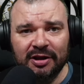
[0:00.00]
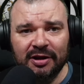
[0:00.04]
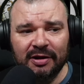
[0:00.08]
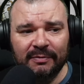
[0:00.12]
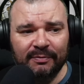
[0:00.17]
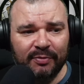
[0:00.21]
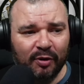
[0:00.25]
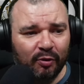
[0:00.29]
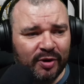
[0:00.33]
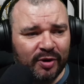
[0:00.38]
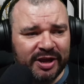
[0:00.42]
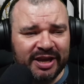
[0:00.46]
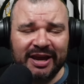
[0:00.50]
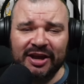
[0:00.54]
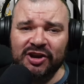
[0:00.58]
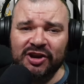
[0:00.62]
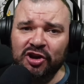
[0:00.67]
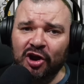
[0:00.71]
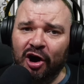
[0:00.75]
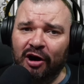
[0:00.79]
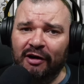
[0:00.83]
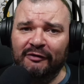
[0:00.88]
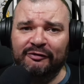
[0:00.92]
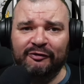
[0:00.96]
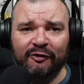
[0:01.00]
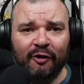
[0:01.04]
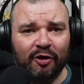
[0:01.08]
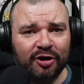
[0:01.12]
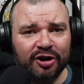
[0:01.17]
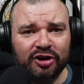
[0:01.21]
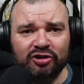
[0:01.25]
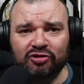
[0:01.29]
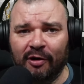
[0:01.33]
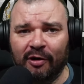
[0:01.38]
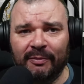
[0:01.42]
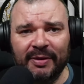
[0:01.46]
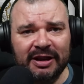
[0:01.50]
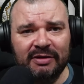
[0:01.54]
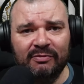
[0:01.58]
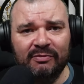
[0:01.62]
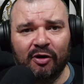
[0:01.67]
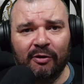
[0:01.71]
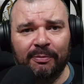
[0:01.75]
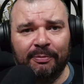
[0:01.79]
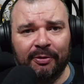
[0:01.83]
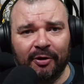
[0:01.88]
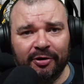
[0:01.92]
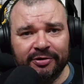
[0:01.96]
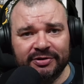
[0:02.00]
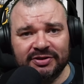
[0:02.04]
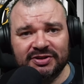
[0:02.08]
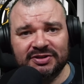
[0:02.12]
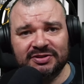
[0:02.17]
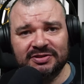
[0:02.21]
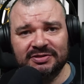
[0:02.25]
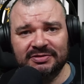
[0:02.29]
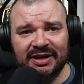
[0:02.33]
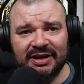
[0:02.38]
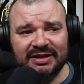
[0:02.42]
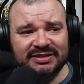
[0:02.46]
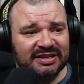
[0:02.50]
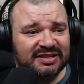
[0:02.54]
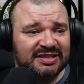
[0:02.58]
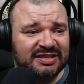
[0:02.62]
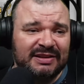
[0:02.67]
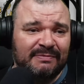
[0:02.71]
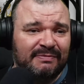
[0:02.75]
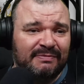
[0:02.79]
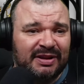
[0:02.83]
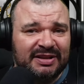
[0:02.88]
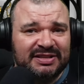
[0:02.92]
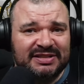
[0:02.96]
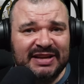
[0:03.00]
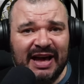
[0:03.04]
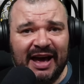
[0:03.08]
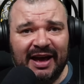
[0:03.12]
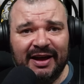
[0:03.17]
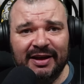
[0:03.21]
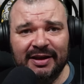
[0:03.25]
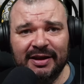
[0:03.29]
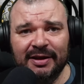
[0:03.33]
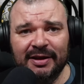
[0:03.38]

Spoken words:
But we cannot afford to drop any more points. It's as simple as that.